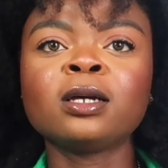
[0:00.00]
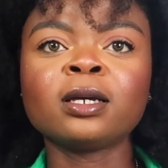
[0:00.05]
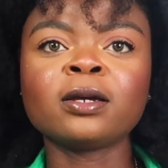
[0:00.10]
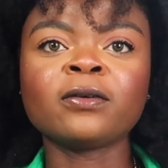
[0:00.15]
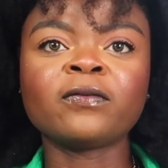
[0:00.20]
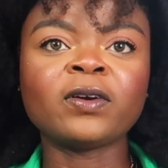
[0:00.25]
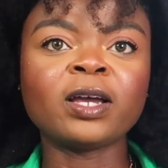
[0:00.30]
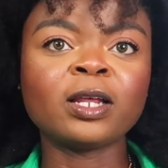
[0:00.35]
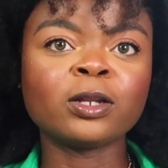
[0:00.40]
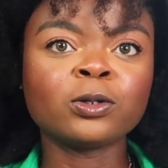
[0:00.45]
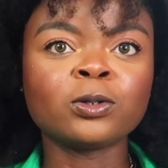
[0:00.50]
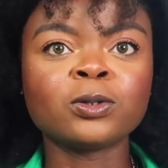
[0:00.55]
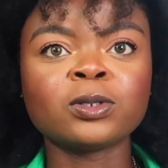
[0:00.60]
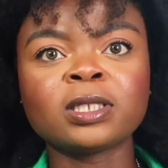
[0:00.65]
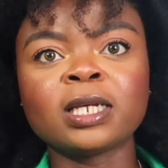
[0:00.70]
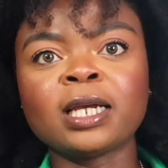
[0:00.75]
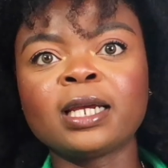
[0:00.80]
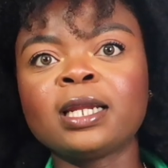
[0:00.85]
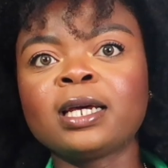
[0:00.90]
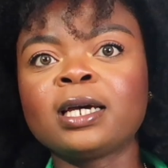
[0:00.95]
find
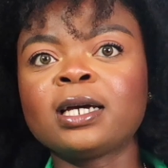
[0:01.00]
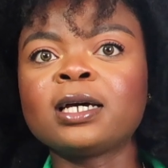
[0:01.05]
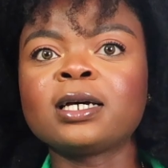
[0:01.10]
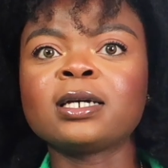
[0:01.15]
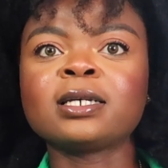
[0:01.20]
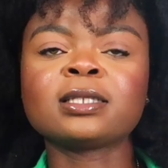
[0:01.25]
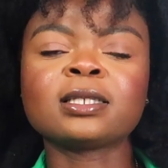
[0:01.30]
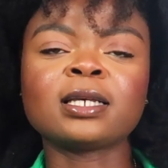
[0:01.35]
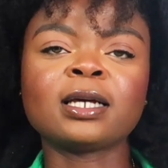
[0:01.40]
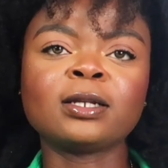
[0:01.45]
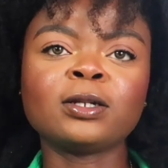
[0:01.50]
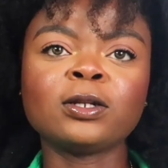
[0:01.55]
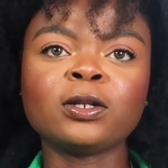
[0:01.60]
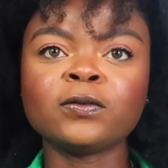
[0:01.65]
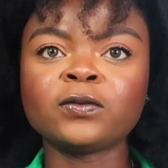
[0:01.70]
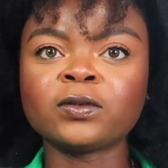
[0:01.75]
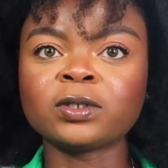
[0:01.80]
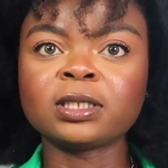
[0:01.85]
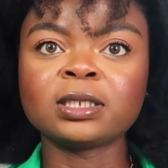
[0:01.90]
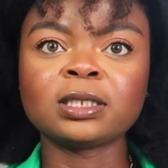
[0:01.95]
co-signers and all
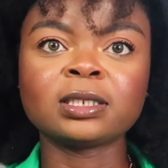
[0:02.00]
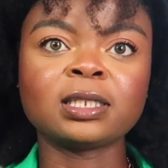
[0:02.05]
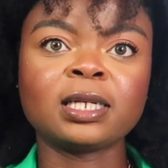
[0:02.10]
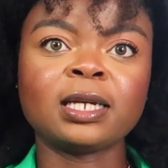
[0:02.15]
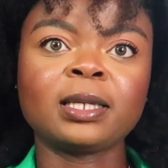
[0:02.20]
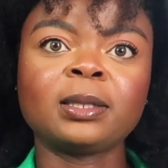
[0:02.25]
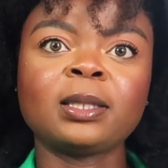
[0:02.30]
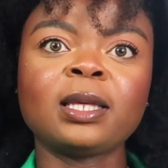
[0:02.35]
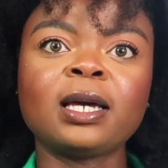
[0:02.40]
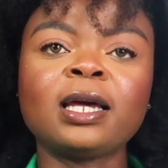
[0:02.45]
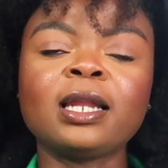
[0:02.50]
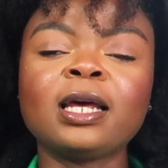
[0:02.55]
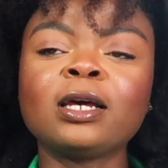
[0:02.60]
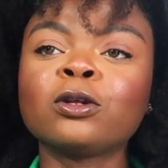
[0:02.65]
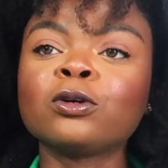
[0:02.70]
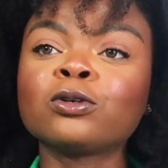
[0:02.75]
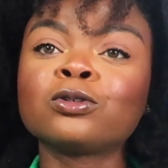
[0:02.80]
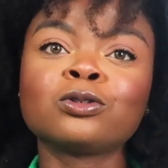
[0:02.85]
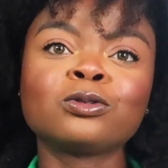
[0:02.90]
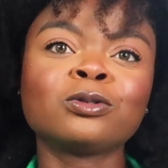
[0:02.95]
of those things like that,
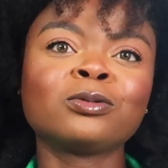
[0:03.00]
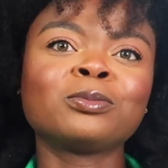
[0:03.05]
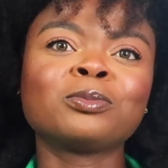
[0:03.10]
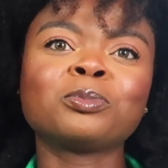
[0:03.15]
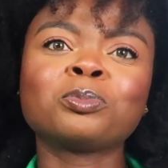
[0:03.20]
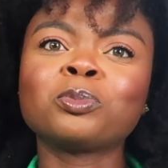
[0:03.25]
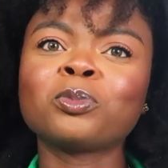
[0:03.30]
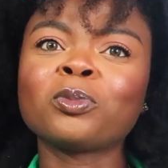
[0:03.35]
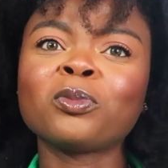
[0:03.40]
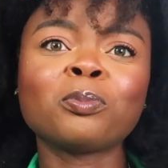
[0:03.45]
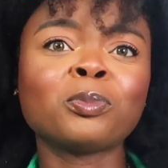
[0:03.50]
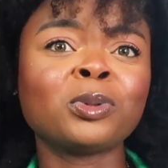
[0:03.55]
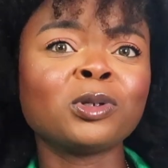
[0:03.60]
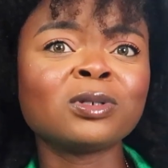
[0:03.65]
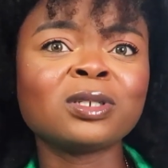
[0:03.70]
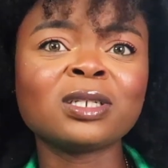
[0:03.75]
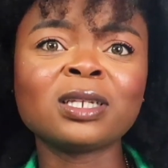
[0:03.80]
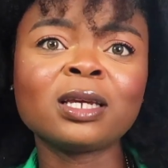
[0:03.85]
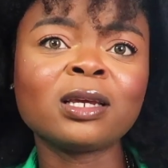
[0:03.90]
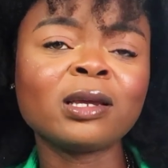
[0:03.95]
and also
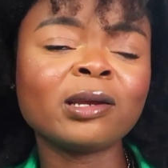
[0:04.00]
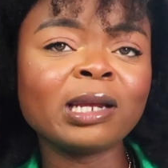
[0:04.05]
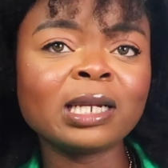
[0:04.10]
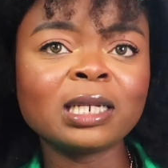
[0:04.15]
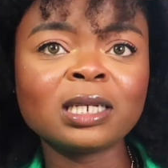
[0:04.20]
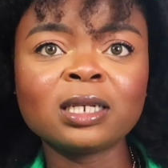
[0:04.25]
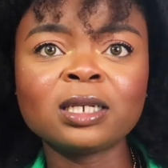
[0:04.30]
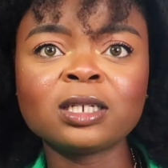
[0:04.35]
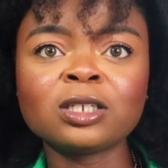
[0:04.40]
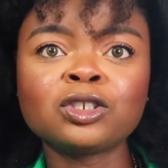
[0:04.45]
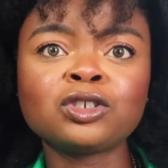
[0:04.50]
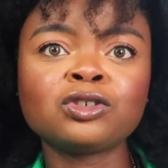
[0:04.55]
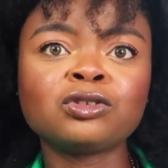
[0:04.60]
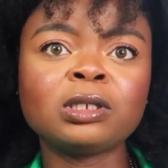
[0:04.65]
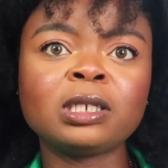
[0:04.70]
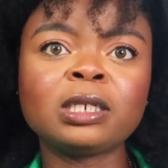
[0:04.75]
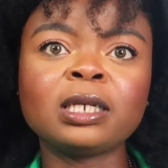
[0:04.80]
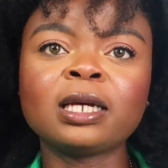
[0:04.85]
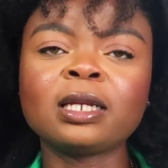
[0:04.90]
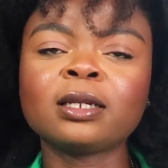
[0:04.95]
building a credit
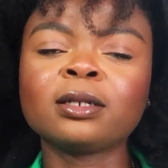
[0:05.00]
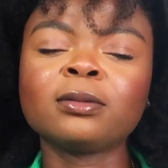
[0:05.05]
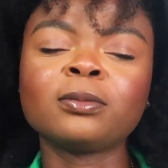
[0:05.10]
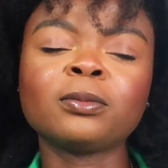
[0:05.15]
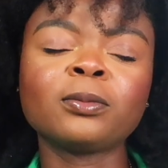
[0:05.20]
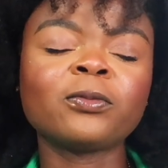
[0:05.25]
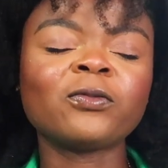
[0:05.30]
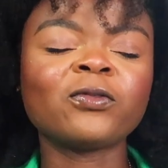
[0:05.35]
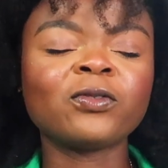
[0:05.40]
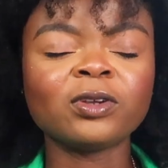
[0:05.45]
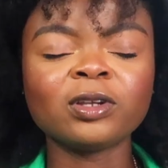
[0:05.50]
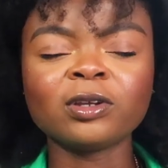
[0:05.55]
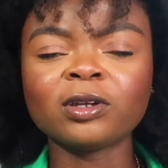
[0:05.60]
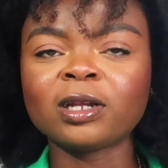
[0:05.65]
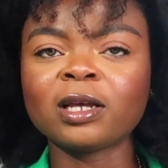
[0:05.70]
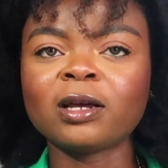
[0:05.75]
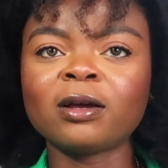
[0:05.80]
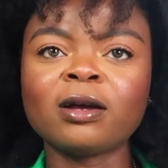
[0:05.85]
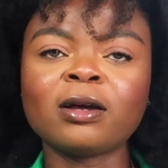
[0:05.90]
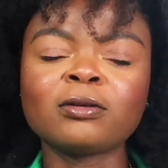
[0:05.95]
history and figuring
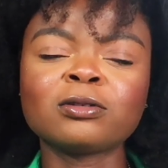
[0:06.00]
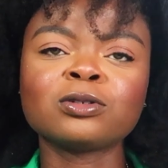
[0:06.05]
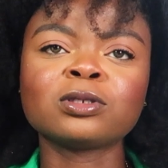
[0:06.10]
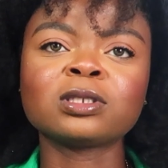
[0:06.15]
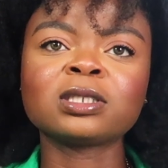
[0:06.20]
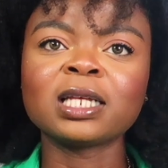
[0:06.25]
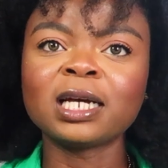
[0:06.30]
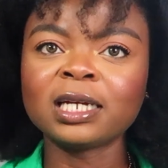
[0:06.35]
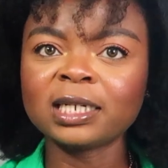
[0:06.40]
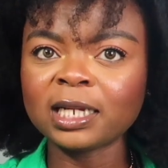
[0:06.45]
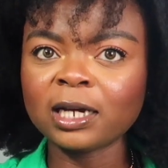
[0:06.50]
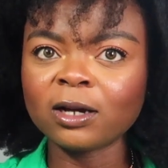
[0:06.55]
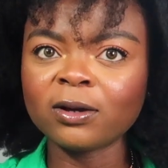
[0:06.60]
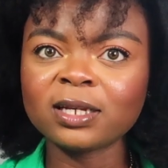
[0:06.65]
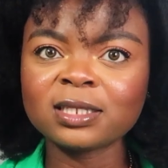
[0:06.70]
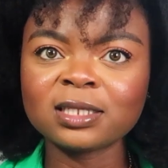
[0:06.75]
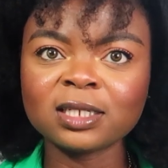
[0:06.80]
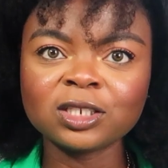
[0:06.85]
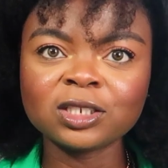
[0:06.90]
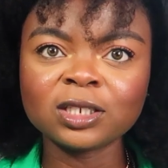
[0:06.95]
out how to stand out.
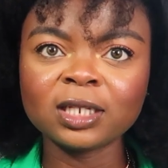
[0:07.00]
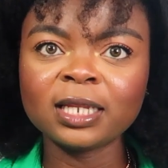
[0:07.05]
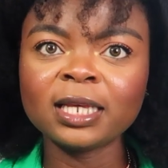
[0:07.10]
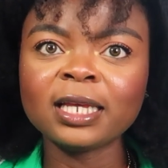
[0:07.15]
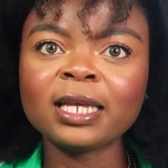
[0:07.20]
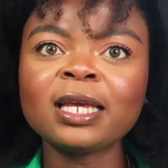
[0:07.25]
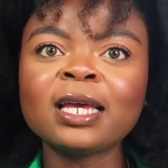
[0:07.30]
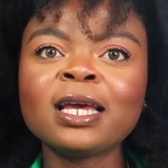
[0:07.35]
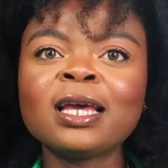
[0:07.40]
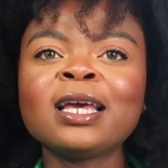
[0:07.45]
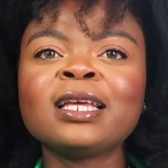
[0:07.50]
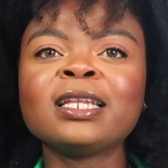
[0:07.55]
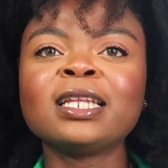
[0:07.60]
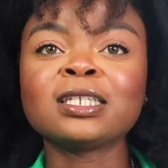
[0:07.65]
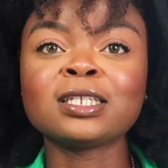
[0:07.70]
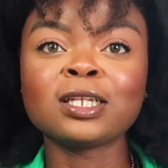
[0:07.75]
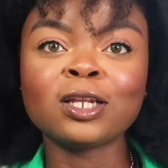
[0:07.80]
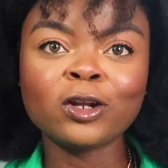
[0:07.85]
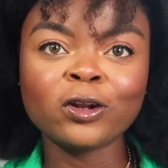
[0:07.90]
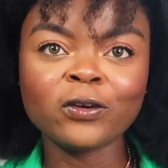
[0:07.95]
Essentially,
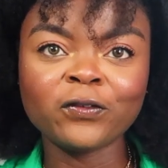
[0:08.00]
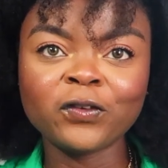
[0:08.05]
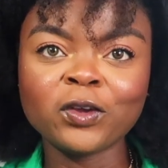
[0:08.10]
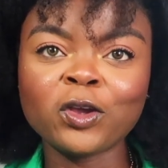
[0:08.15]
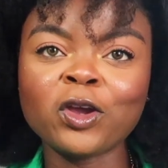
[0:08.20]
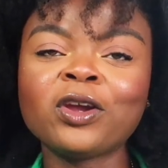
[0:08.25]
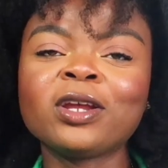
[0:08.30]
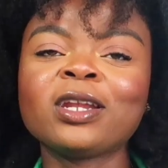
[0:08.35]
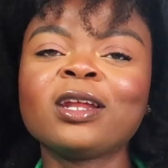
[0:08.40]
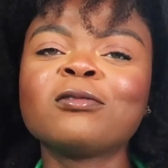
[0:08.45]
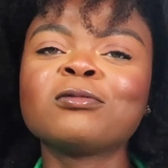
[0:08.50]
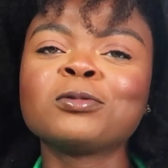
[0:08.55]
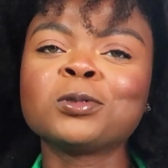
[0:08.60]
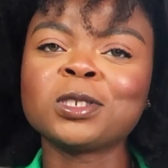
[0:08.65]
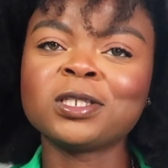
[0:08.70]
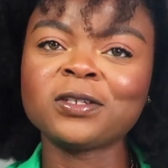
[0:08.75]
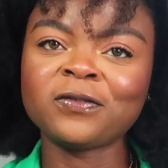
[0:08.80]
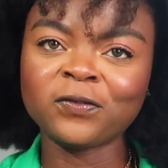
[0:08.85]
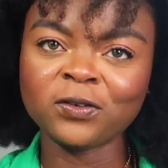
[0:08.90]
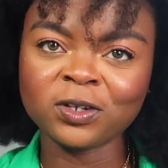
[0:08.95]
there's a lot of figuring out
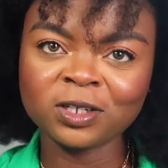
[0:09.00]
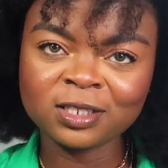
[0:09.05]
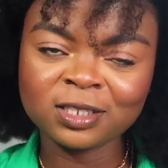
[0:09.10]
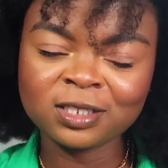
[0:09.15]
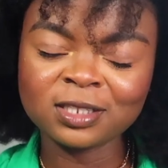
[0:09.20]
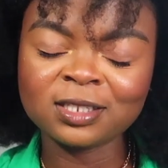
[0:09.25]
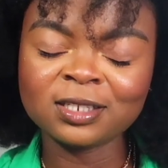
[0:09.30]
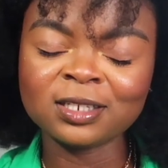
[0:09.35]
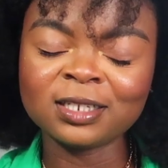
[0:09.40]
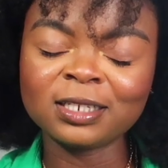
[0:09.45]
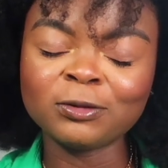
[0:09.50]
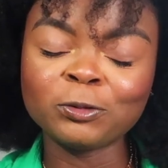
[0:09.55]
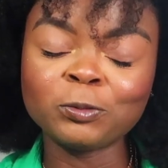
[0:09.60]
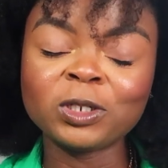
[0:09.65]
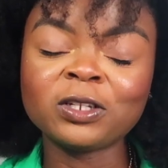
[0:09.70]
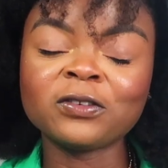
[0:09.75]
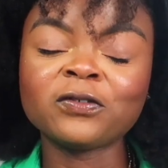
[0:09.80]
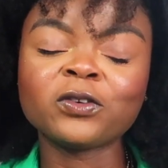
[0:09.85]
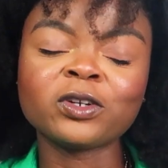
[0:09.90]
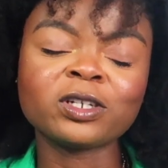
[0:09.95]
with the
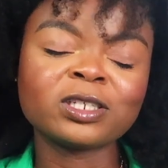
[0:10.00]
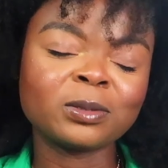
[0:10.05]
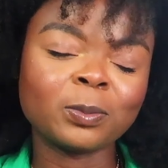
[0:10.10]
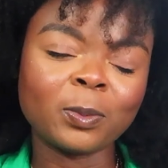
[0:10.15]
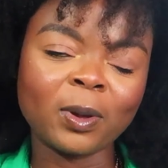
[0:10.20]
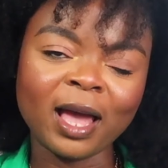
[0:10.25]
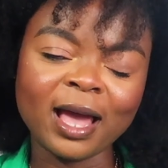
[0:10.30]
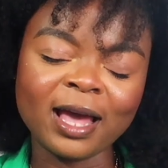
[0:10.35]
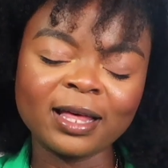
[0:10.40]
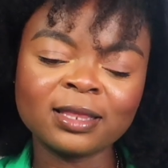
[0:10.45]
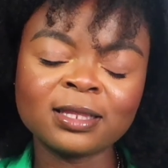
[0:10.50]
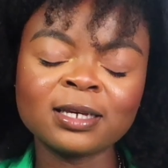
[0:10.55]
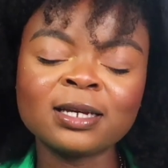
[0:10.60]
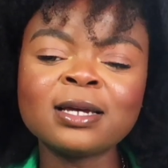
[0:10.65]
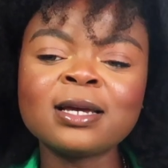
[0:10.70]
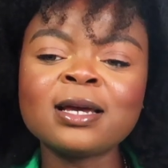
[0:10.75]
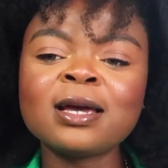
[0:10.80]
first path.